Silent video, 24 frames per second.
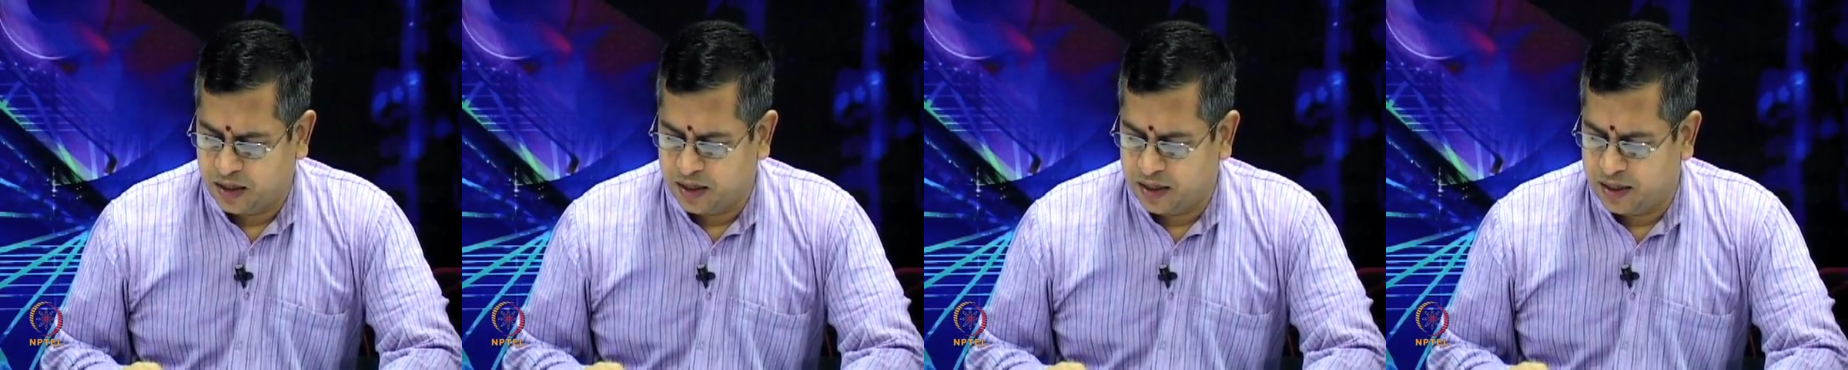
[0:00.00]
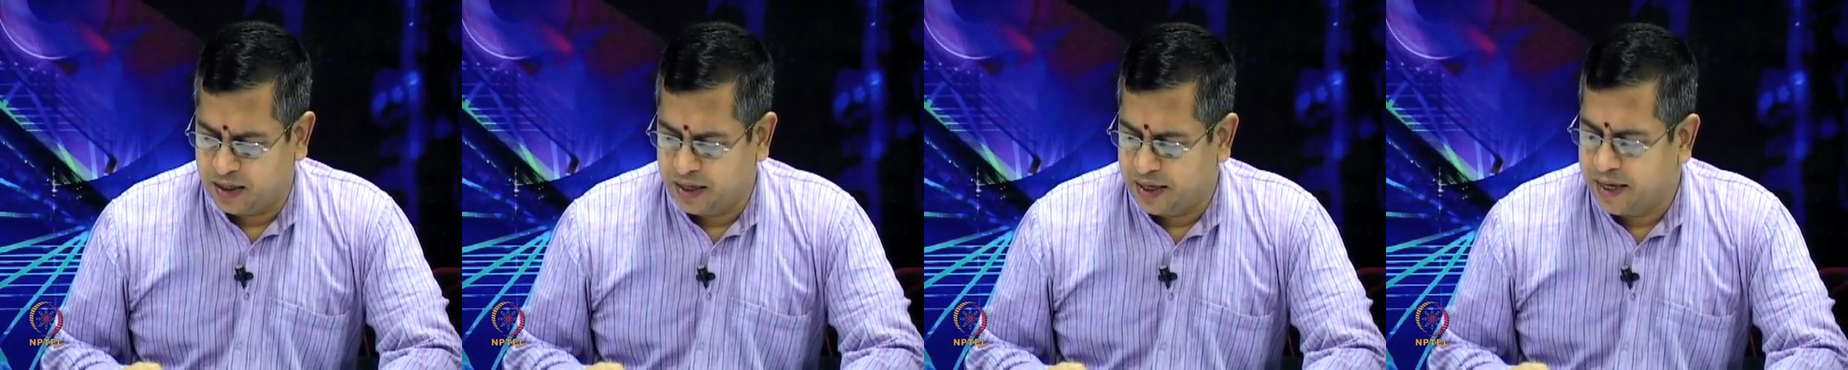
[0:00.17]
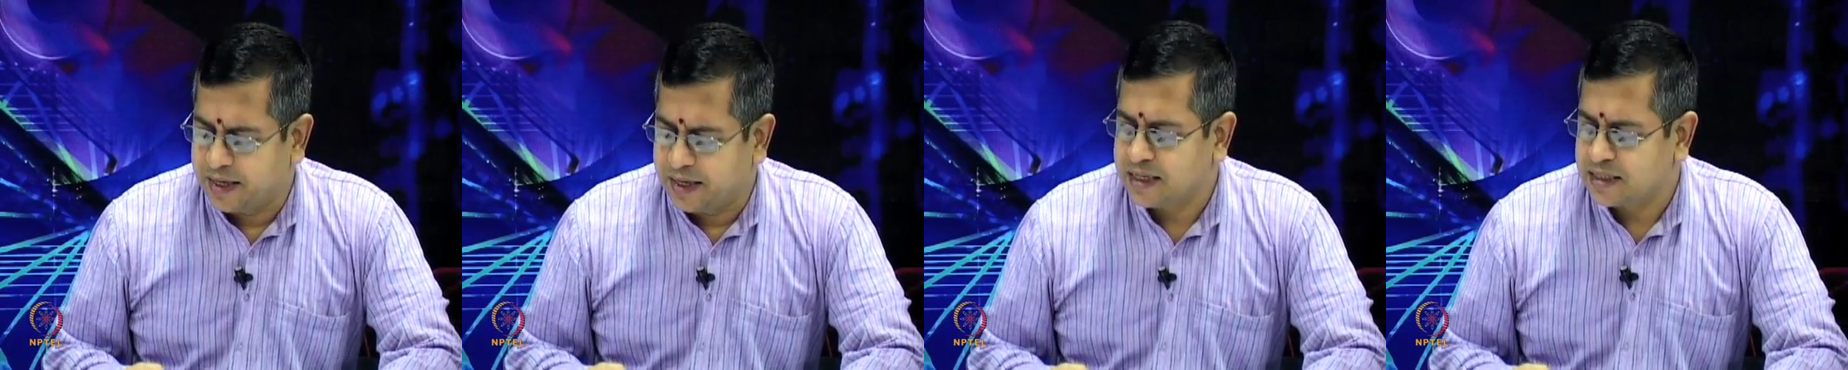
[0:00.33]

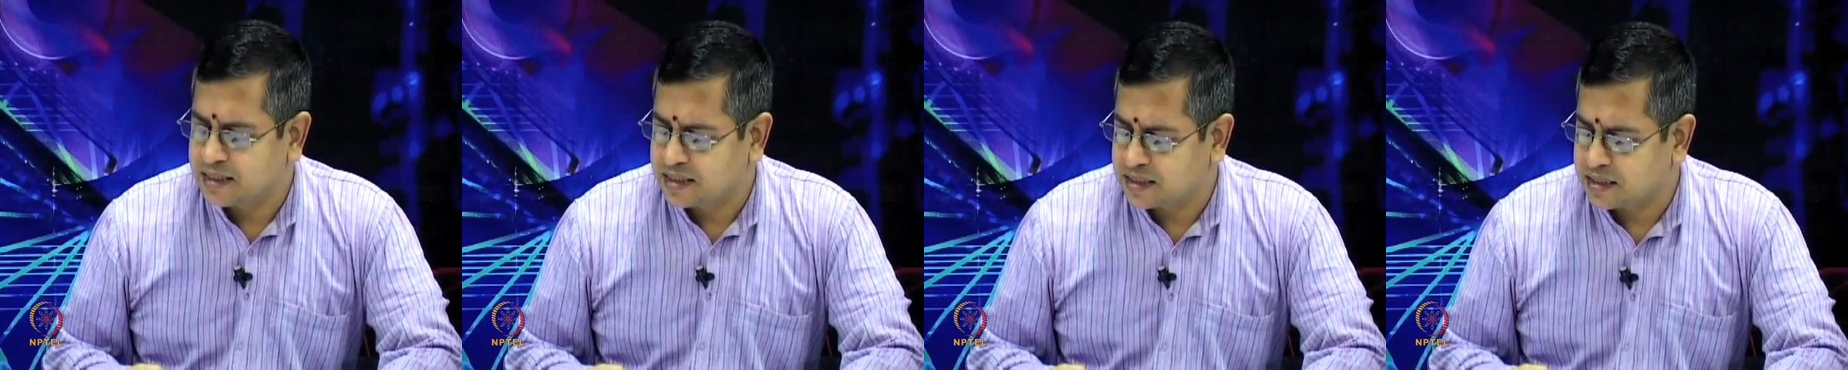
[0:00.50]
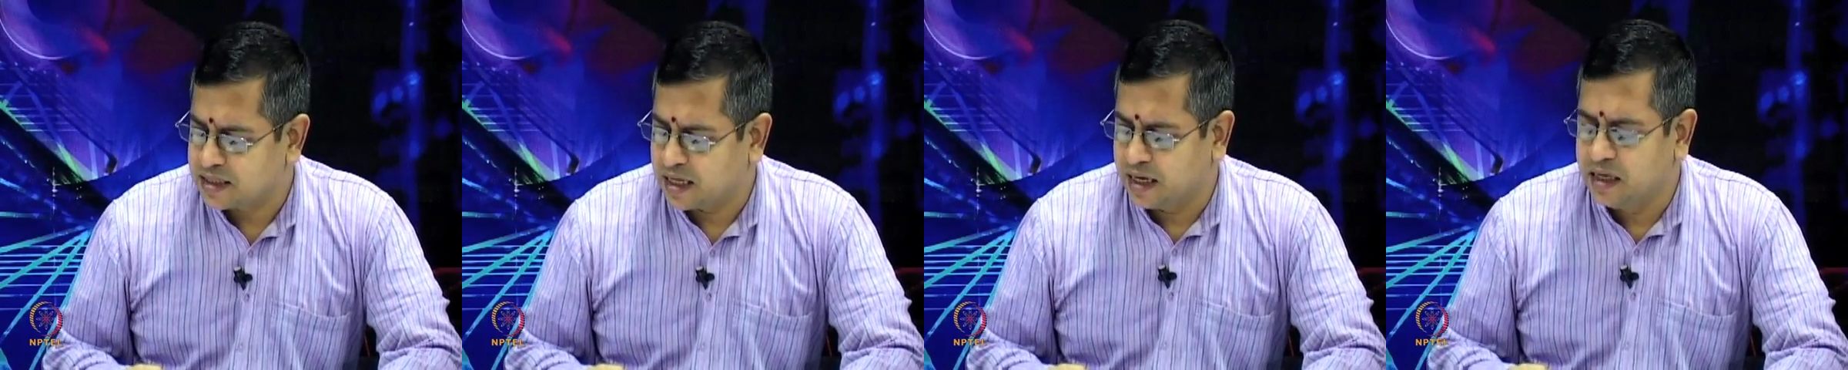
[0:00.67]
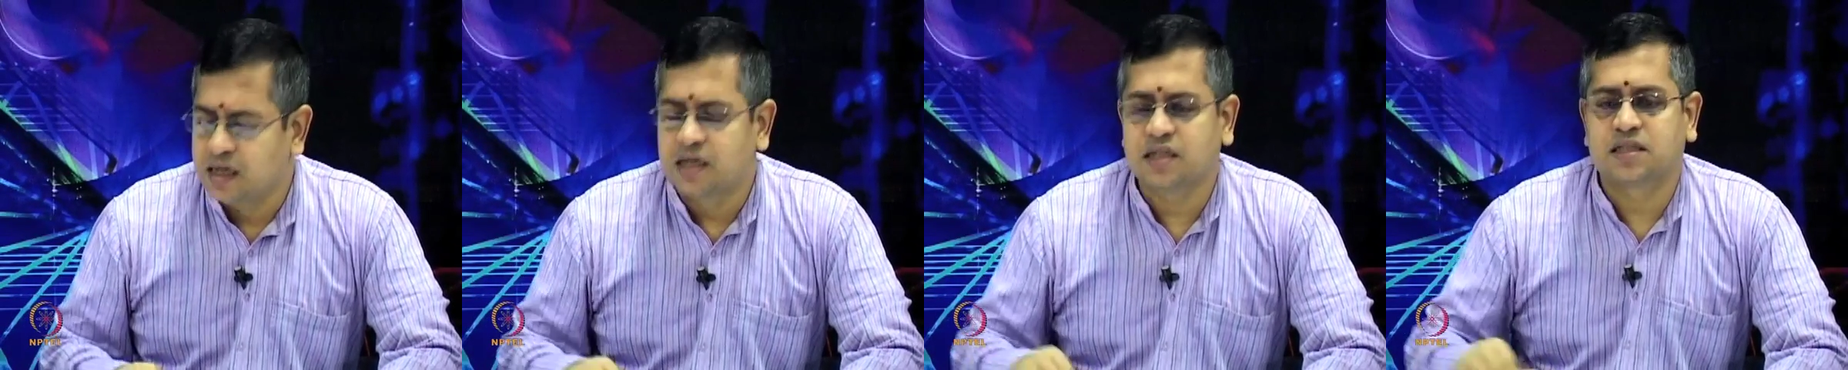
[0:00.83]
let us
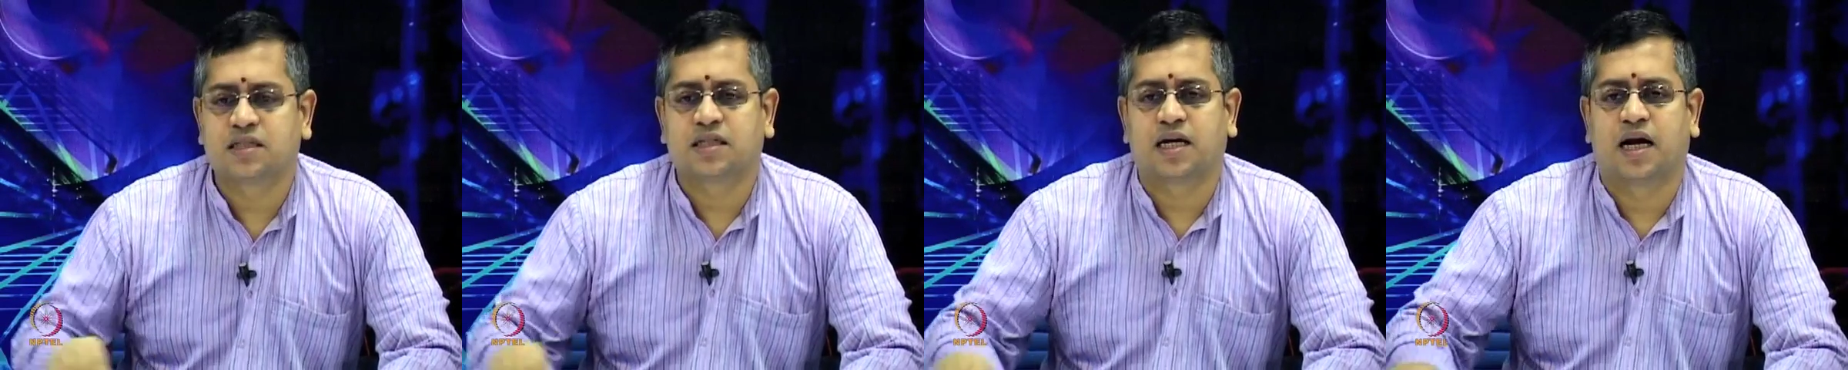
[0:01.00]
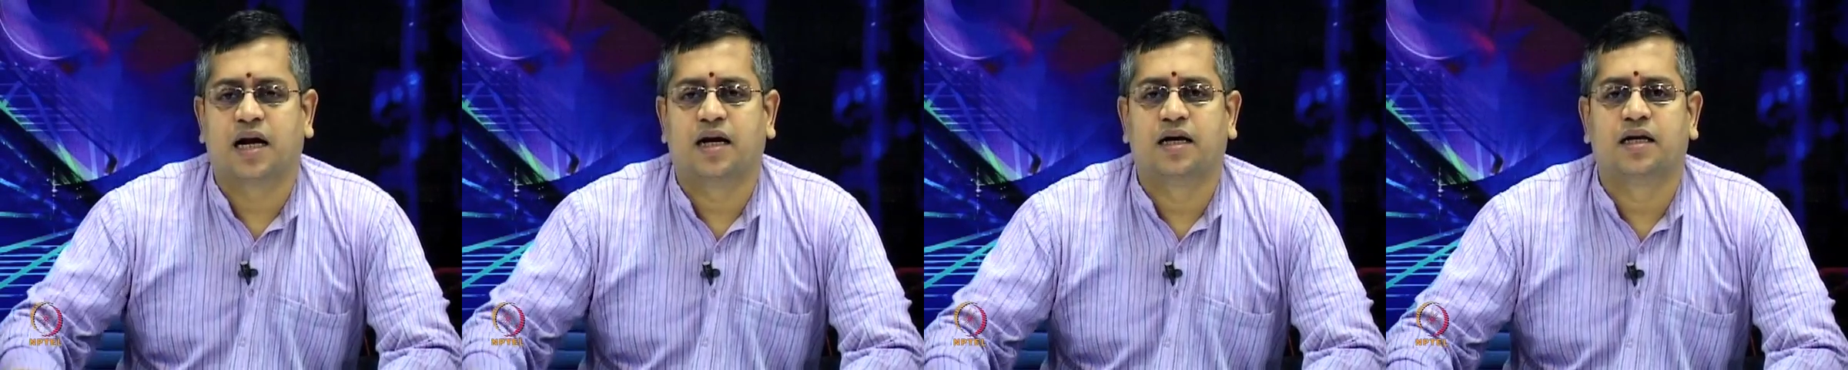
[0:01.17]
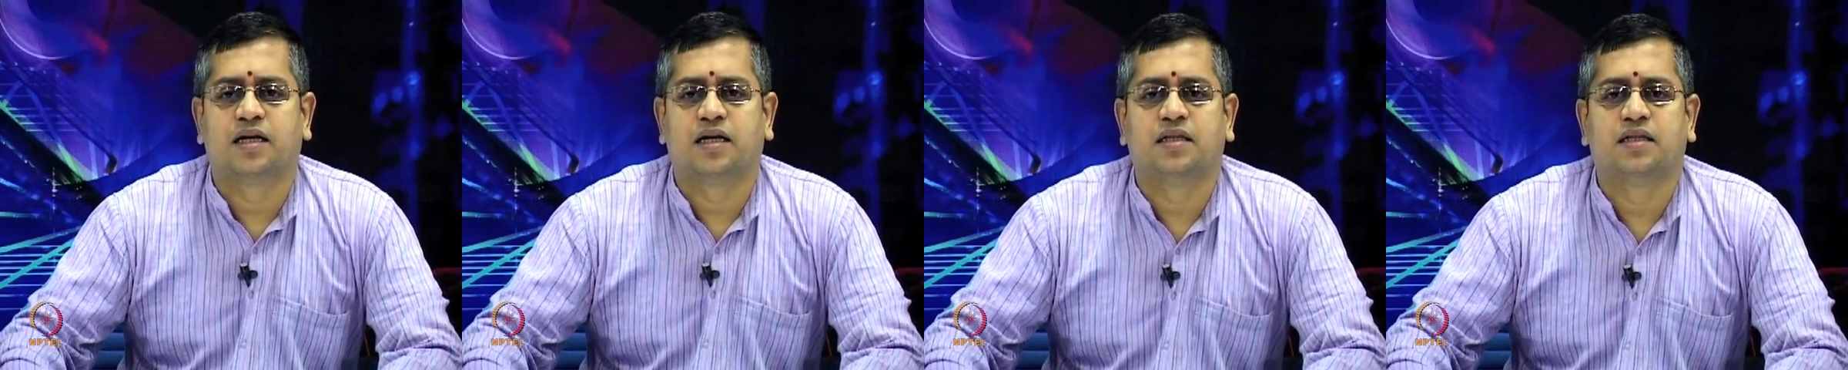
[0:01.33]

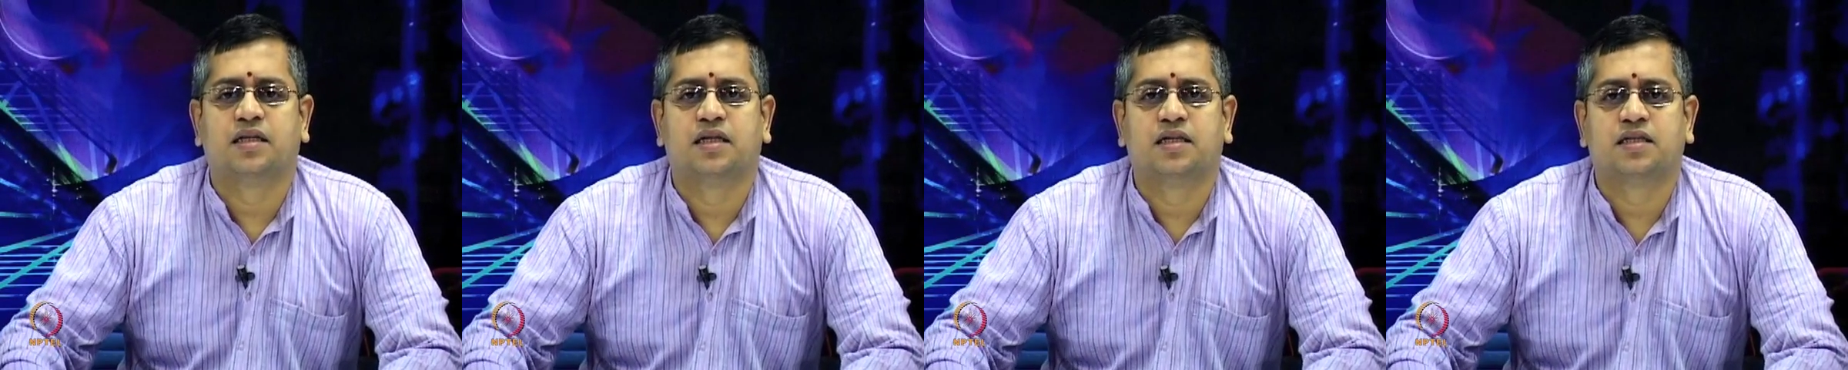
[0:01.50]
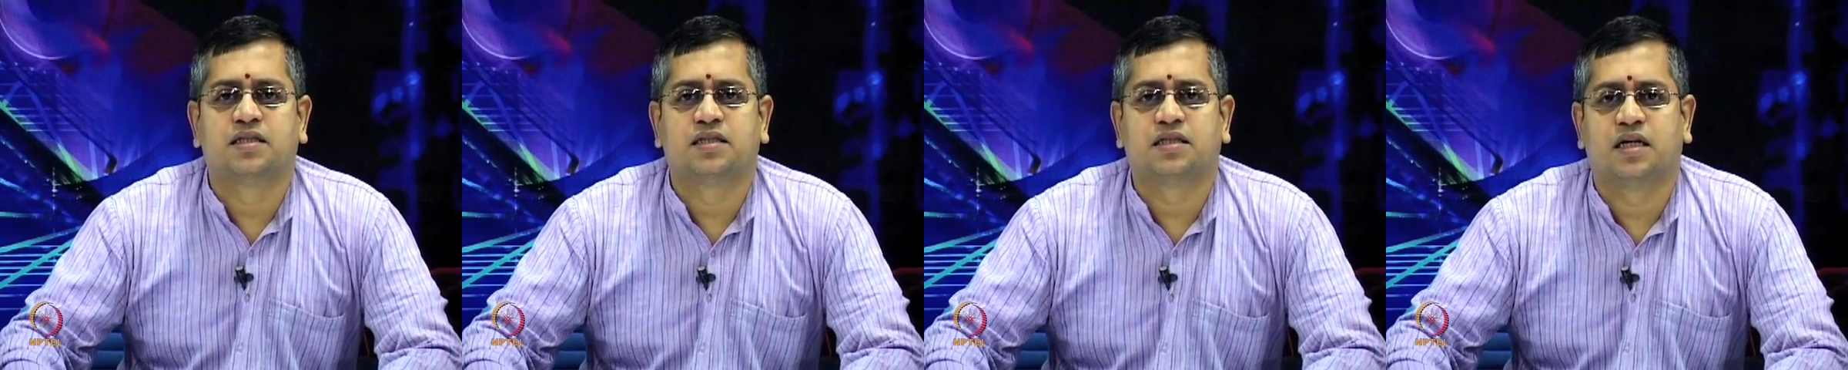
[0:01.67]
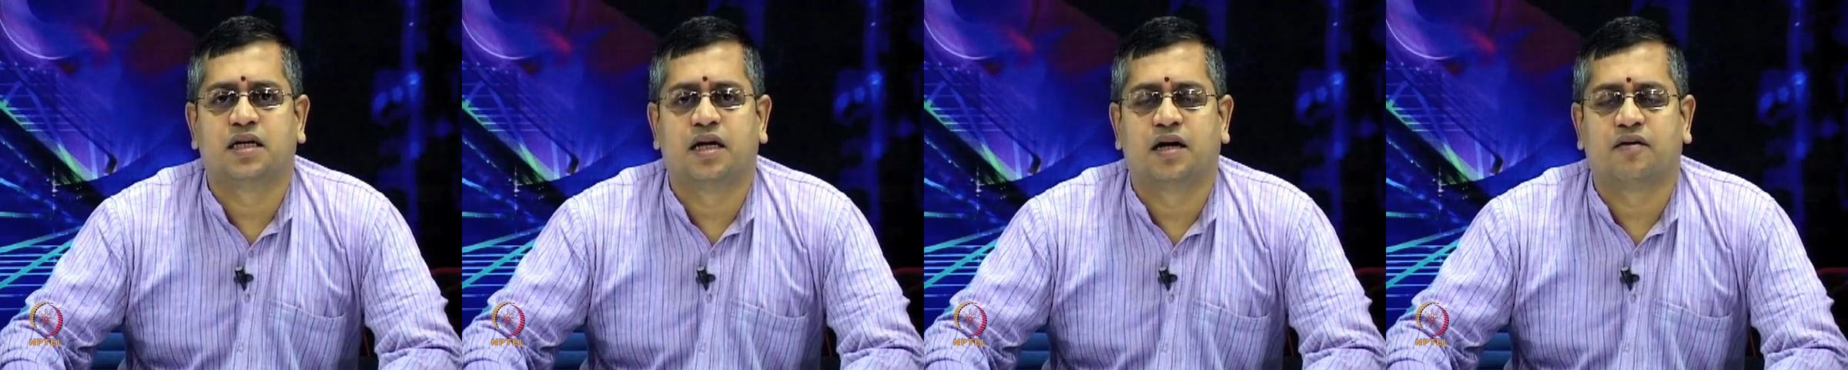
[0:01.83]
understand this